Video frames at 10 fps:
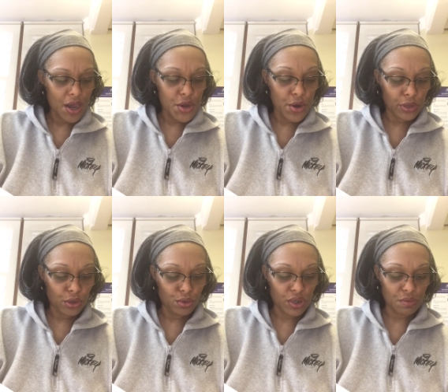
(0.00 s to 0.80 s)
you're
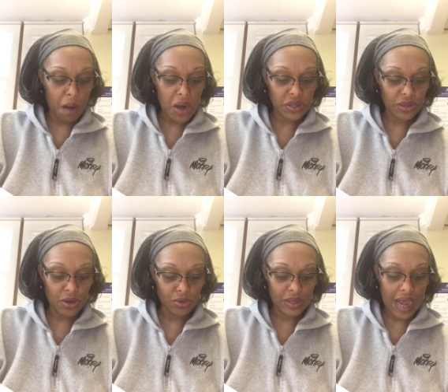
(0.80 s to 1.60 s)
too smart to
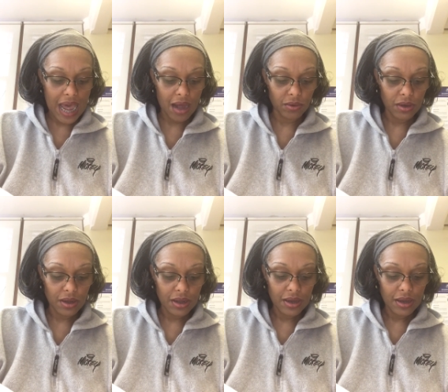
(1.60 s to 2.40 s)
go down
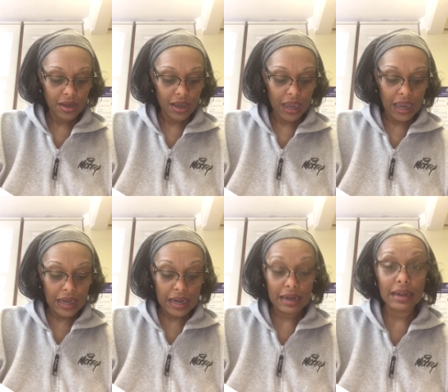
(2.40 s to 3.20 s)

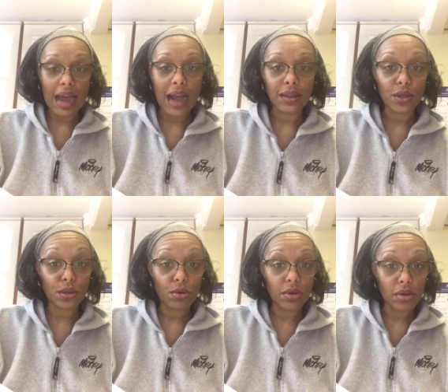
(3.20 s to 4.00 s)
any not
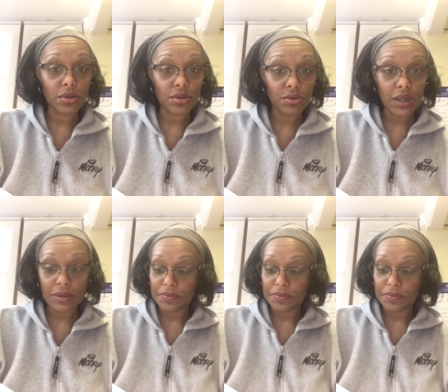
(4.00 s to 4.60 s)
so good street.